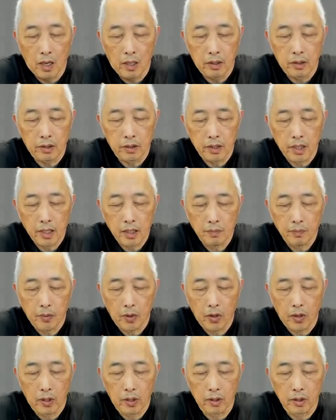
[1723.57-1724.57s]
The second
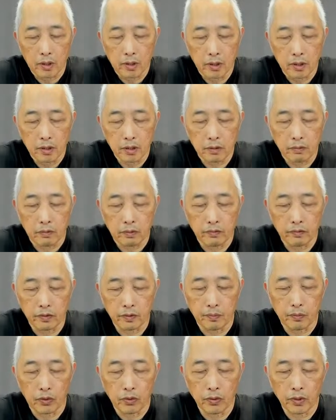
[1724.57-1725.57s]
part is when we
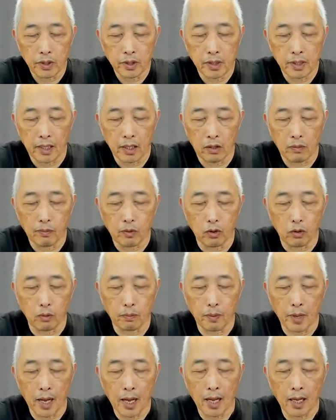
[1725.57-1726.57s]
point the elbow
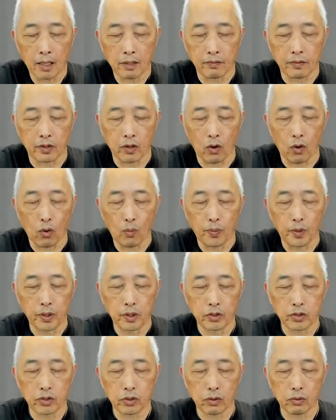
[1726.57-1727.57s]
back, we open the
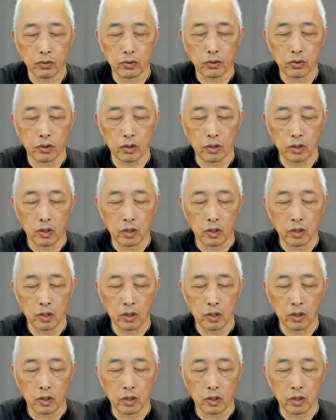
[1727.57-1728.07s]
shoulder,